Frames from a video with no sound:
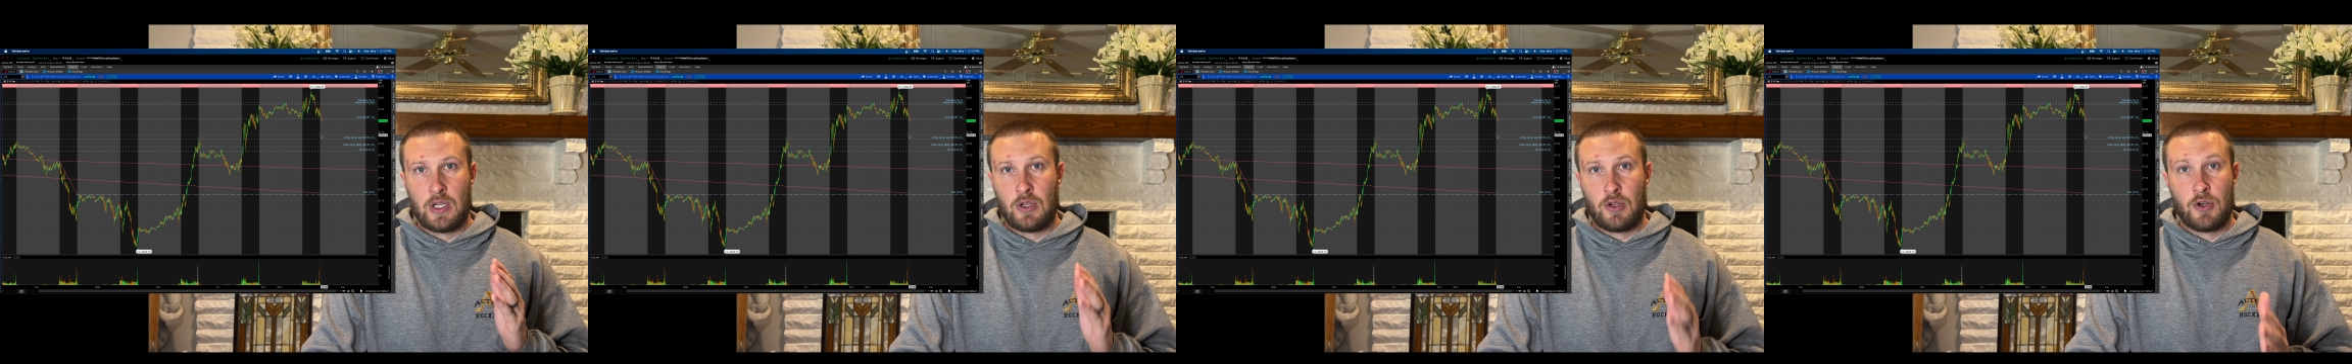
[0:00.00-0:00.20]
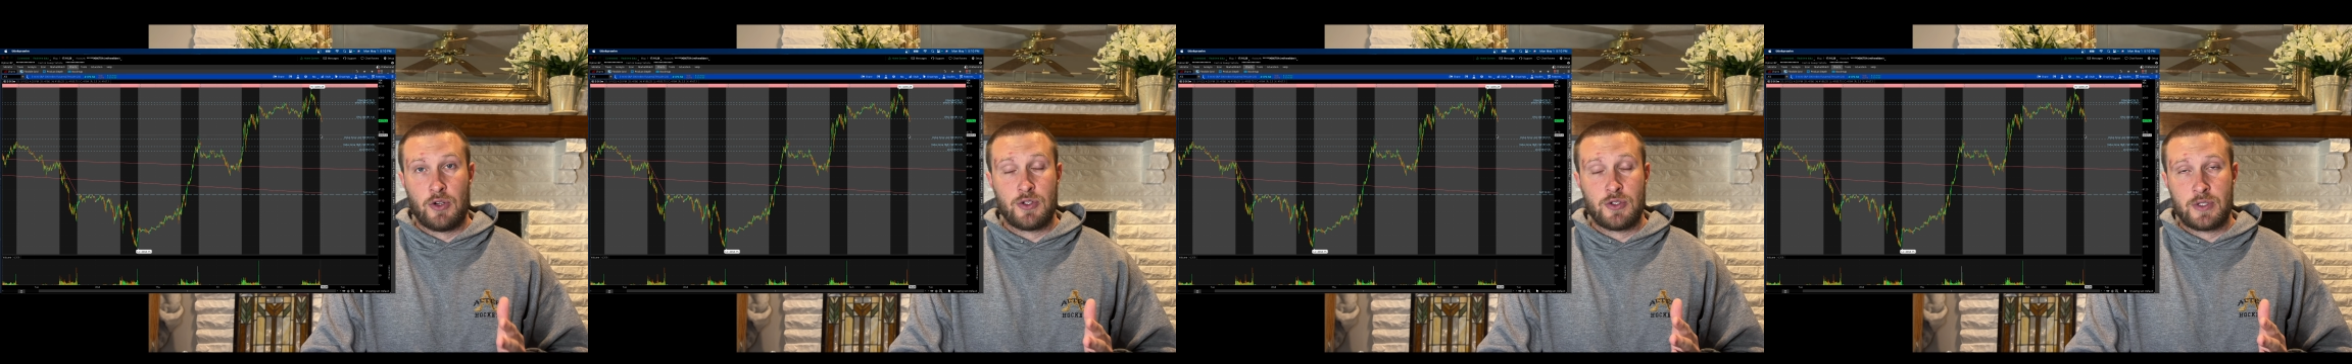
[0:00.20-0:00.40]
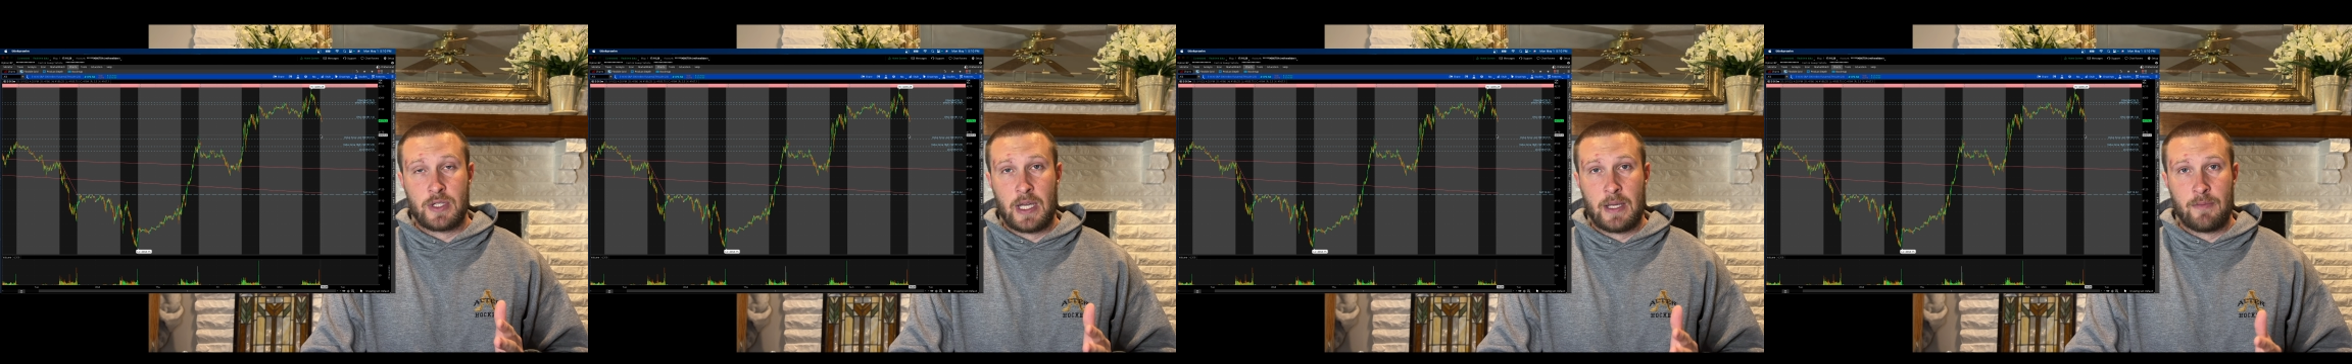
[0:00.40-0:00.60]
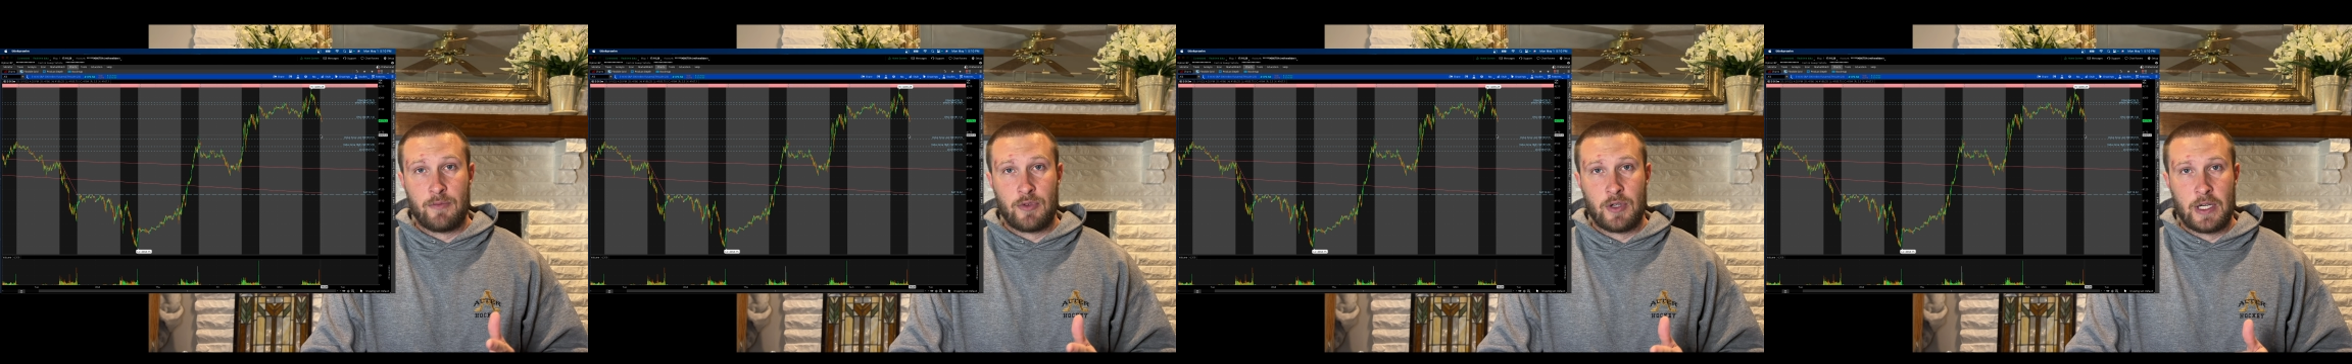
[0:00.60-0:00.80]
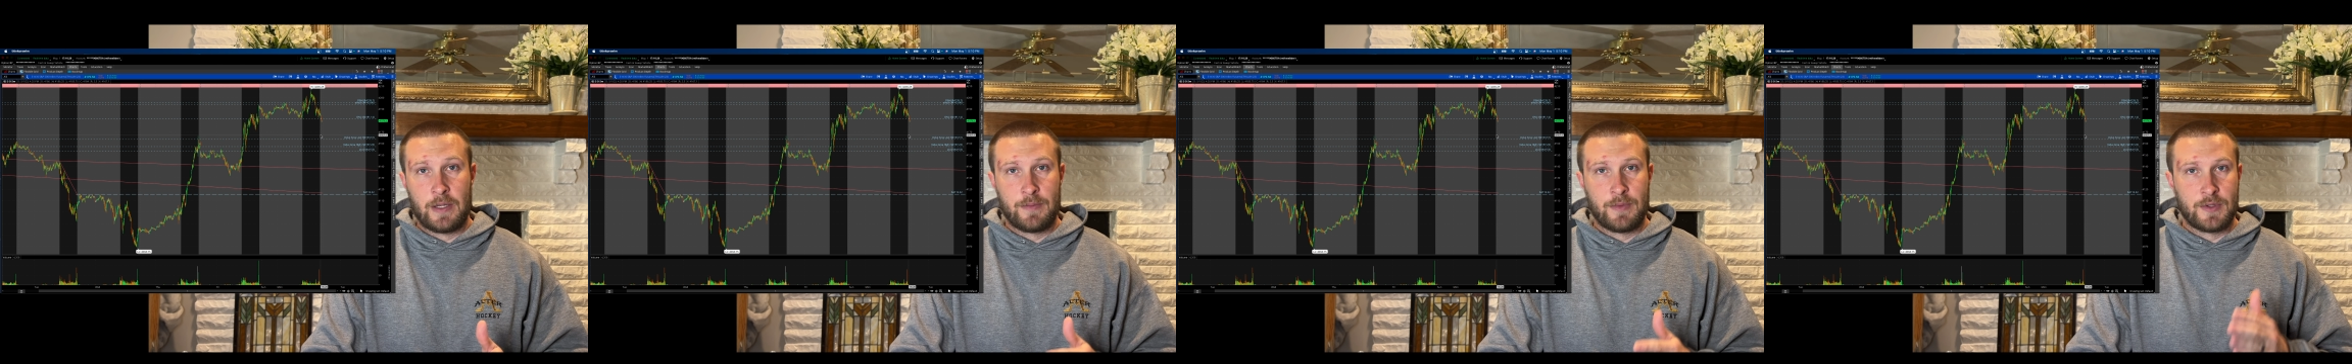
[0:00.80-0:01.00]
larger time
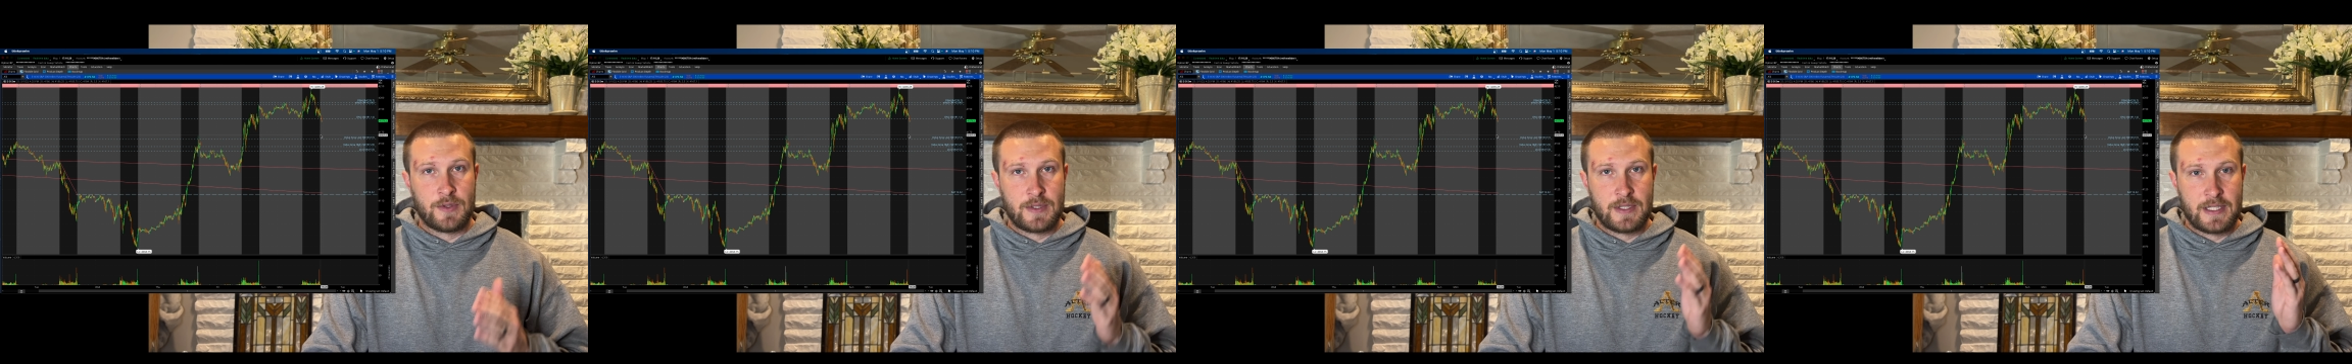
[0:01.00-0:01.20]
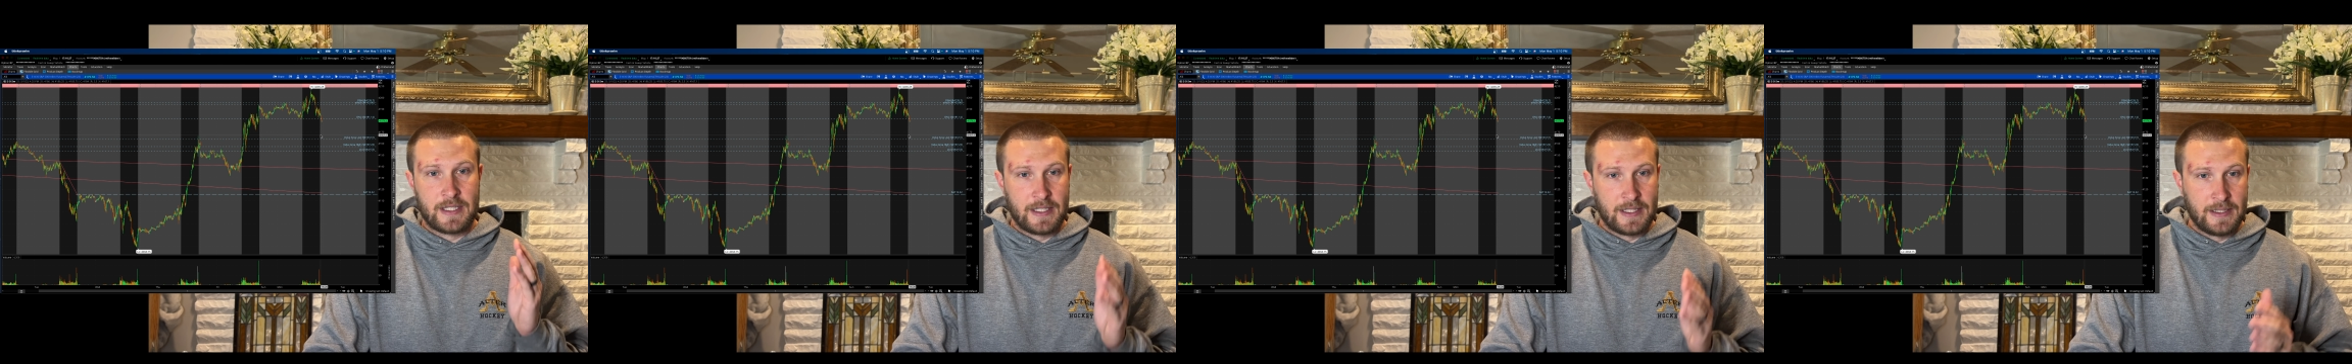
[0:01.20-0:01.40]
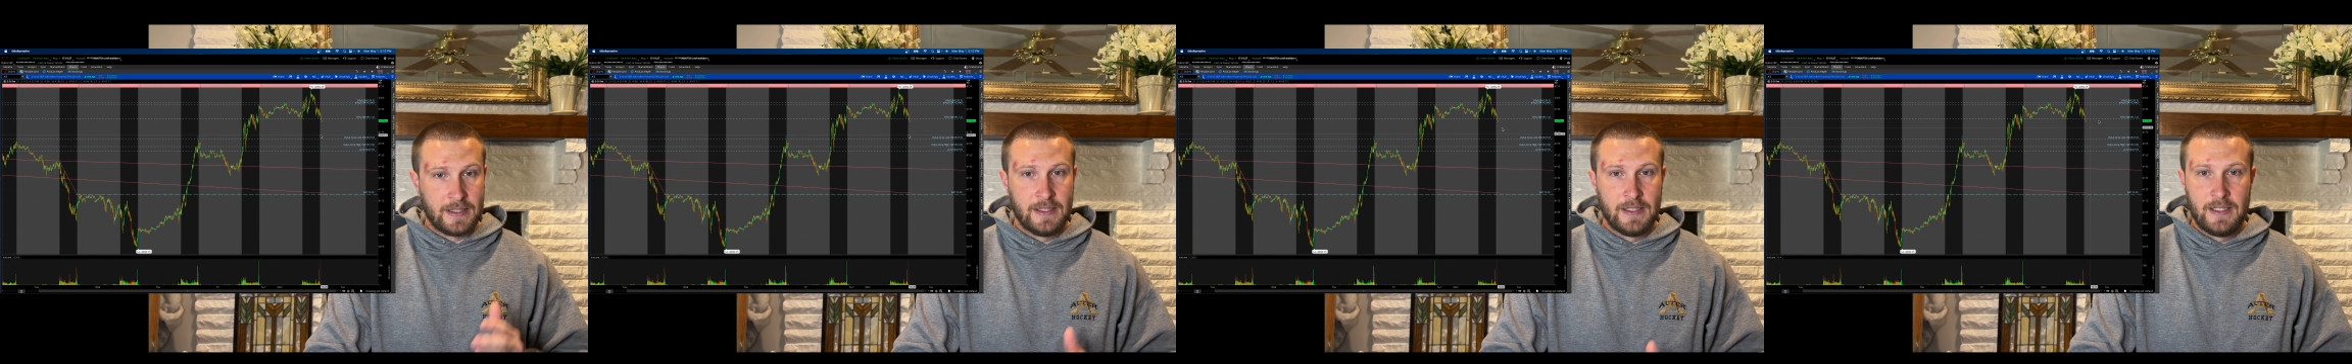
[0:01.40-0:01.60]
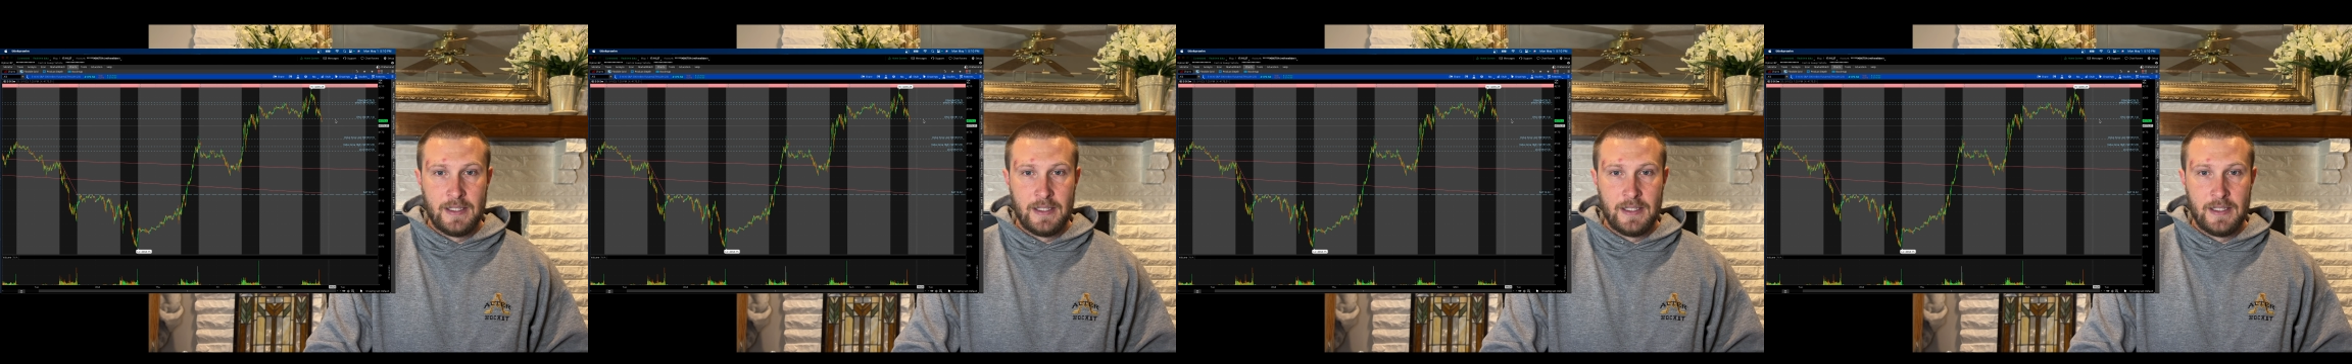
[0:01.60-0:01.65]
frame, you'll see,